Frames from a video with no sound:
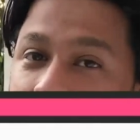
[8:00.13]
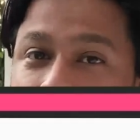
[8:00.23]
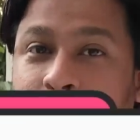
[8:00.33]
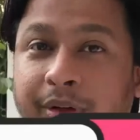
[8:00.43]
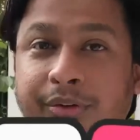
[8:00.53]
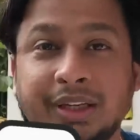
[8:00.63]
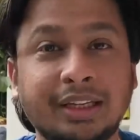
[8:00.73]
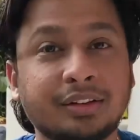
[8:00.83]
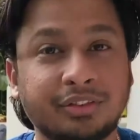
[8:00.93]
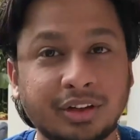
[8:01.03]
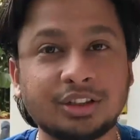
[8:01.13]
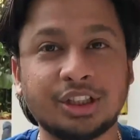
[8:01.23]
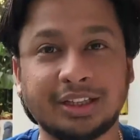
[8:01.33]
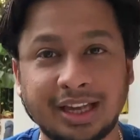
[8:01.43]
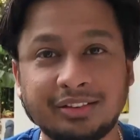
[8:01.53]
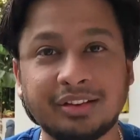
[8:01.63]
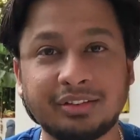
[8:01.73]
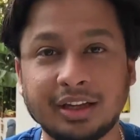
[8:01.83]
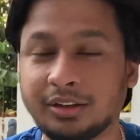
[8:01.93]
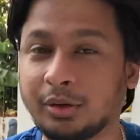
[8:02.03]
Now you are seeing the surge in
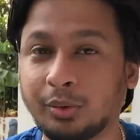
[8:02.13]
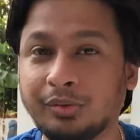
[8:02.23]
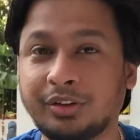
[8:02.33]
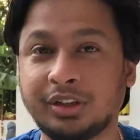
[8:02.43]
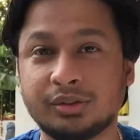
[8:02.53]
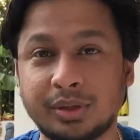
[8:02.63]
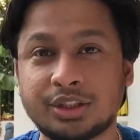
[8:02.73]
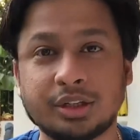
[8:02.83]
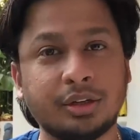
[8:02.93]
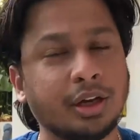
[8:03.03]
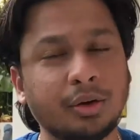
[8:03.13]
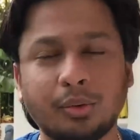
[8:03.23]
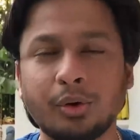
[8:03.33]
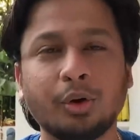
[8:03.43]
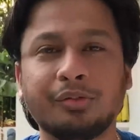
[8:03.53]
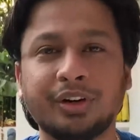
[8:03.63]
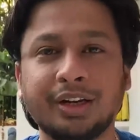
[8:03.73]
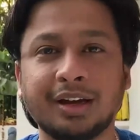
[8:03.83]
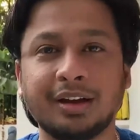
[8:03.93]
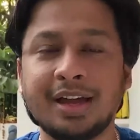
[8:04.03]
cases in the COVID situation in whole of
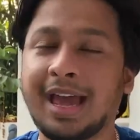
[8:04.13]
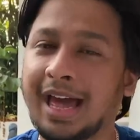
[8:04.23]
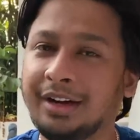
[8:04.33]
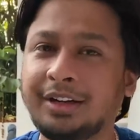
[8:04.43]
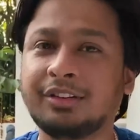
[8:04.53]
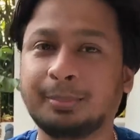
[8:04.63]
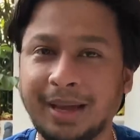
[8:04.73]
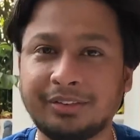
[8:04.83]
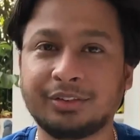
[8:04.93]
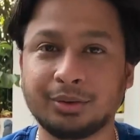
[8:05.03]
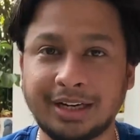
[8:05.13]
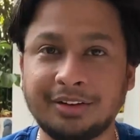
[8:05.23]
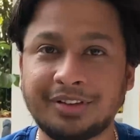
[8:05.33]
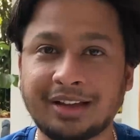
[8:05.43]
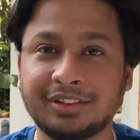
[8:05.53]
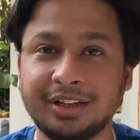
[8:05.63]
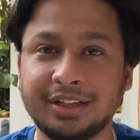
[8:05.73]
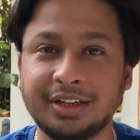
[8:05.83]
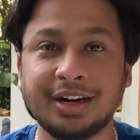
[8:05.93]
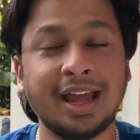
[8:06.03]
India, and it is best to get
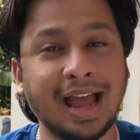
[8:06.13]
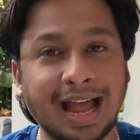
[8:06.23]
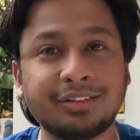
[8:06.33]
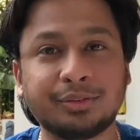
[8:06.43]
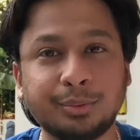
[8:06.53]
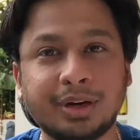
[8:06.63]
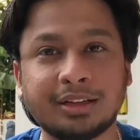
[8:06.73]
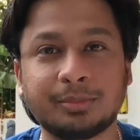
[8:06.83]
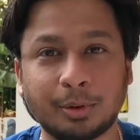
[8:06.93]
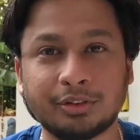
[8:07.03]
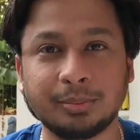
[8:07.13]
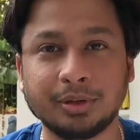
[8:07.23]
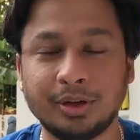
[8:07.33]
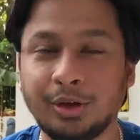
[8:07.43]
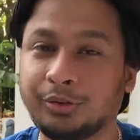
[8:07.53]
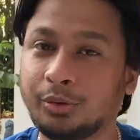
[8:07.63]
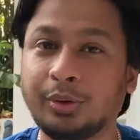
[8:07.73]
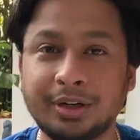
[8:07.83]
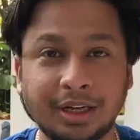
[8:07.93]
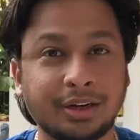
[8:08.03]
vaccinated as soon as possible
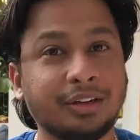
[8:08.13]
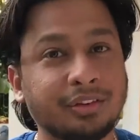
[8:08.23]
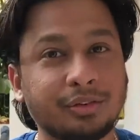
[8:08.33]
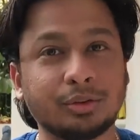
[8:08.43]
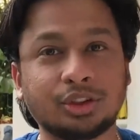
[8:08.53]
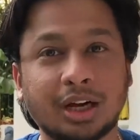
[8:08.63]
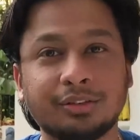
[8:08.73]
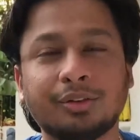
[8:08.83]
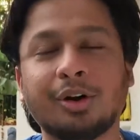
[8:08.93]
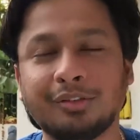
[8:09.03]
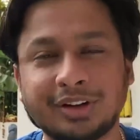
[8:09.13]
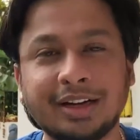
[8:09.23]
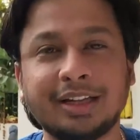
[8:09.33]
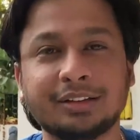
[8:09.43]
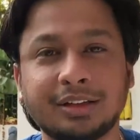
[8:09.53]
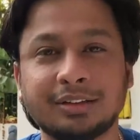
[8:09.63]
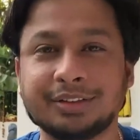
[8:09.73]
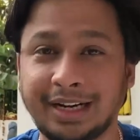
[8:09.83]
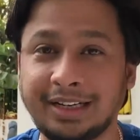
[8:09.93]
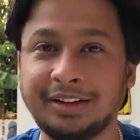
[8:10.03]
so it decreases your chance of getting the
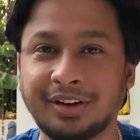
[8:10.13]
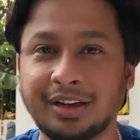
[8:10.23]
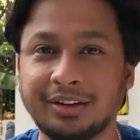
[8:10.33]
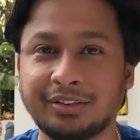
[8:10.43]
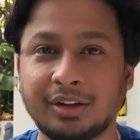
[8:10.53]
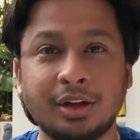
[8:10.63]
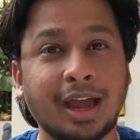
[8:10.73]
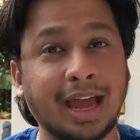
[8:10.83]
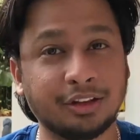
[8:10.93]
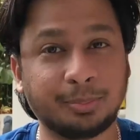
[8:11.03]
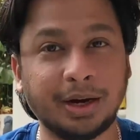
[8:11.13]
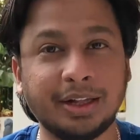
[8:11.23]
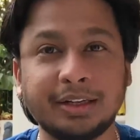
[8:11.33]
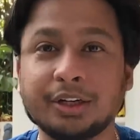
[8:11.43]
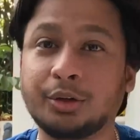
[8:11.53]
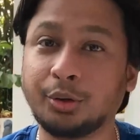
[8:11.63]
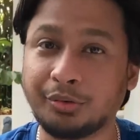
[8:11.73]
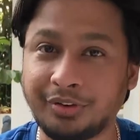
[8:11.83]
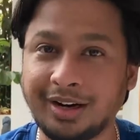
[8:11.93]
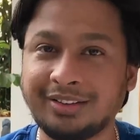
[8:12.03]
deadly virus and spreading it to
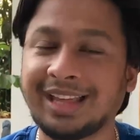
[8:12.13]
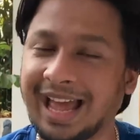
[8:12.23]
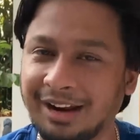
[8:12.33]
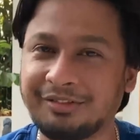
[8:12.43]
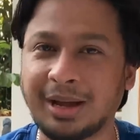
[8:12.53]
your friends and